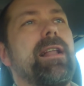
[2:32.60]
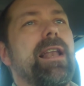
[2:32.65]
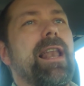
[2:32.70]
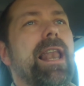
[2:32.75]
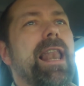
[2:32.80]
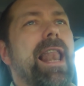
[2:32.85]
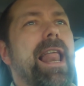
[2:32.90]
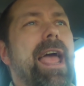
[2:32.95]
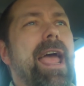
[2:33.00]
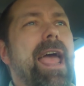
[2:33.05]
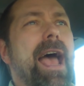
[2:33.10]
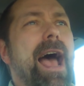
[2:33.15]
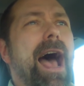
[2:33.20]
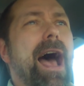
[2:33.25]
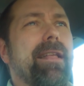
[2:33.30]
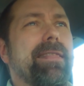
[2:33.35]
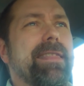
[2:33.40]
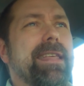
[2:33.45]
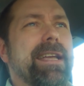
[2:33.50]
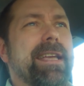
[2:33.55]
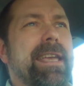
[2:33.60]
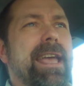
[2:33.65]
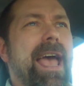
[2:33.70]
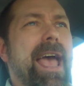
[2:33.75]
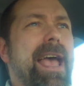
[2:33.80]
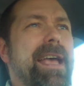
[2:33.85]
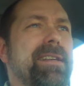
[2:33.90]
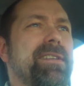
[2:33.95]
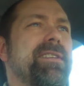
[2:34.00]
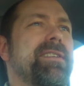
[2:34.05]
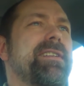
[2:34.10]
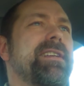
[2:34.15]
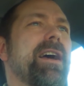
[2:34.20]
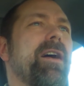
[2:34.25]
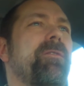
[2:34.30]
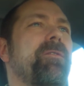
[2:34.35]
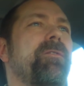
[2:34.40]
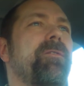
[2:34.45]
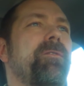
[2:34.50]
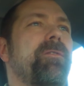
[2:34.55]
lay out the case
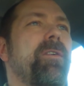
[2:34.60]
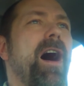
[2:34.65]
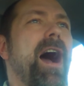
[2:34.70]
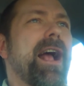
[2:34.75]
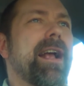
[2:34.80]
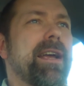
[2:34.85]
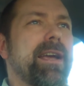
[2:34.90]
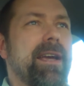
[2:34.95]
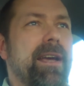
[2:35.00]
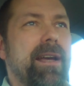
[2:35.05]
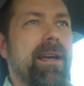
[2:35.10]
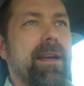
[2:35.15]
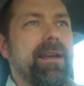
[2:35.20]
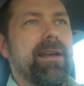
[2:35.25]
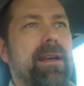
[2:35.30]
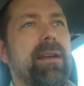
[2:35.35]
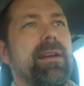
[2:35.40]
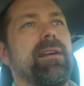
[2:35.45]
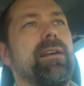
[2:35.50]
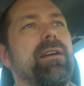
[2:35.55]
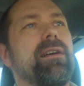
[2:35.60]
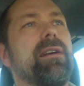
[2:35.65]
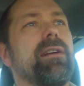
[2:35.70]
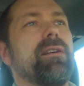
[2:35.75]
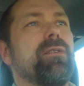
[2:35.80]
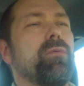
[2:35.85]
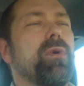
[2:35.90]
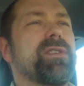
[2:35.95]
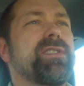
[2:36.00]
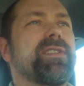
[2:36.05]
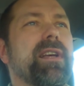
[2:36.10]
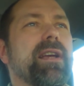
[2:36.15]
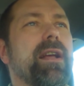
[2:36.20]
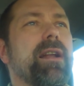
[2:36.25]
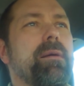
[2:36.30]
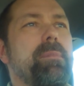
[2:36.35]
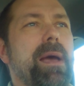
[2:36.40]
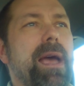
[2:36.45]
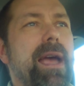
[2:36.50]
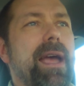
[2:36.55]
you fuck what's it
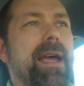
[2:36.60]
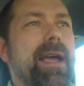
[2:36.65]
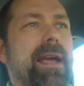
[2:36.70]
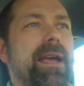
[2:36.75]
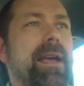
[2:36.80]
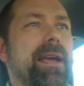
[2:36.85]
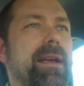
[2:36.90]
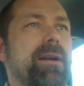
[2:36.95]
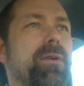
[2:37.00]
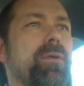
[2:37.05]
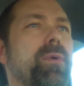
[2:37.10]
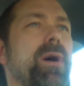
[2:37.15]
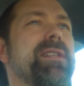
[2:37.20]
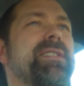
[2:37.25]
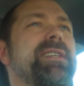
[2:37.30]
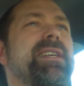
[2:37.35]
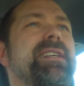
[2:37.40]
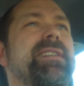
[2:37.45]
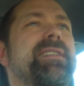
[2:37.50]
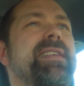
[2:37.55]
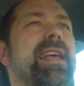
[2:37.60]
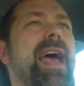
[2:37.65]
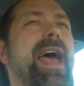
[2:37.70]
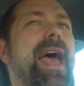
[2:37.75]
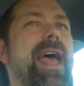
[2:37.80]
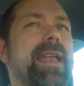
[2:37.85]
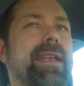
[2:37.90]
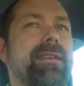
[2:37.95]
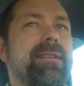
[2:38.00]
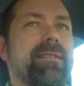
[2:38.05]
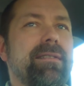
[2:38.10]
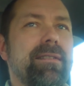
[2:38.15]
gonna be what's he said